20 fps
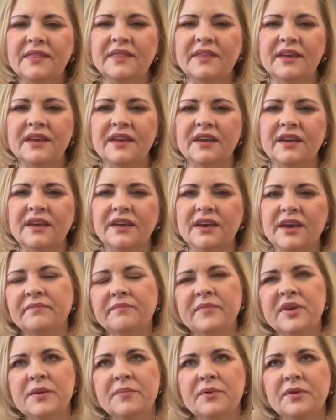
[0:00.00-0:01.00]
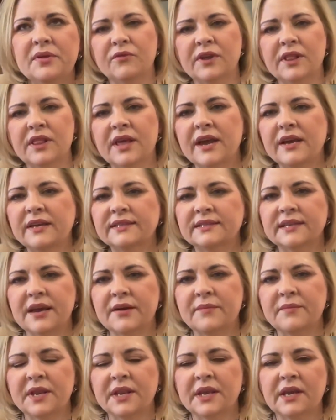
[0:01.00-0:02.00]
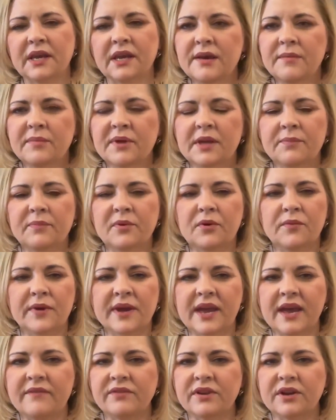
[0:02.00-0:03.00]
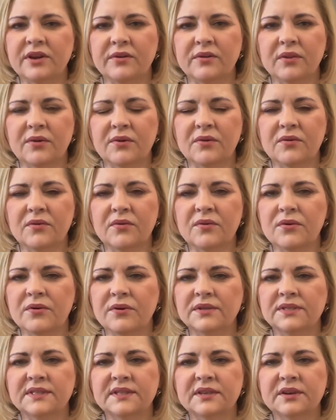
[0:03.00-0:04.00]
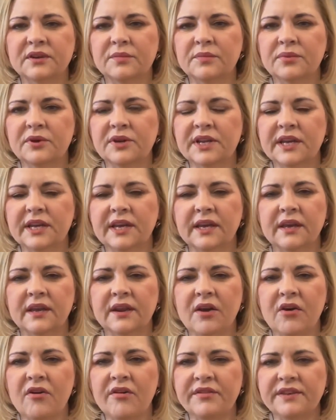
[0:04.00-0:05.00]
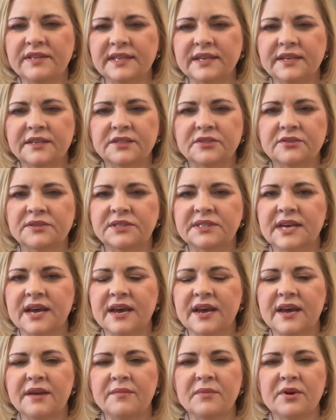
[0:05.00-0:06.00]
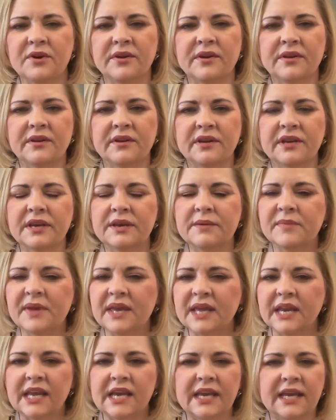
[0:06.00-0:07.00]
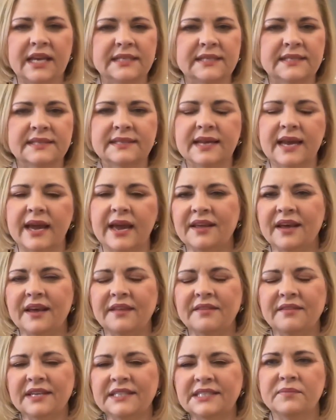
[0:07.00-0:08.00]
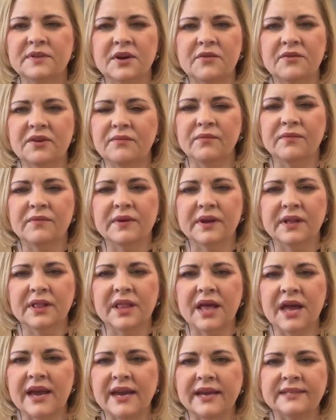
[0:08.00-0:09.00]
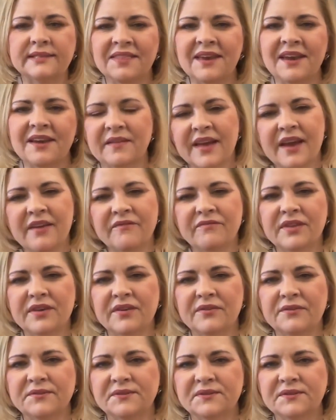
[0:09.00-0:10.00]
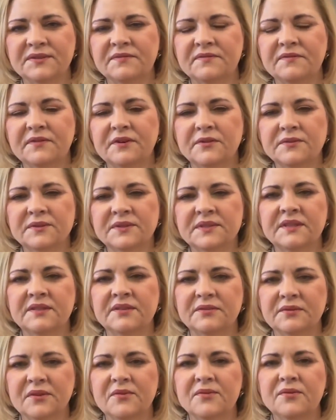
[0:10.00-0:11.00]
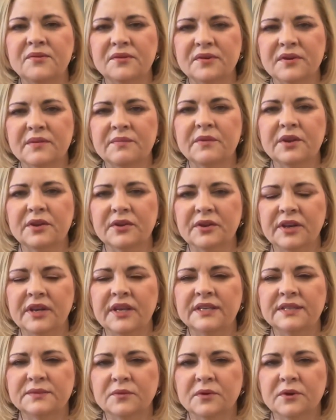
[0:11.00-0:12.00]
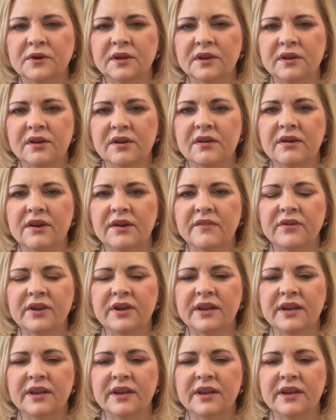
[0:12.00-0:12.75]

think people realize how many people we have in our local courts that are putting in all this extra time on committees, and they don't even realize they have those folks in their local communities working hard every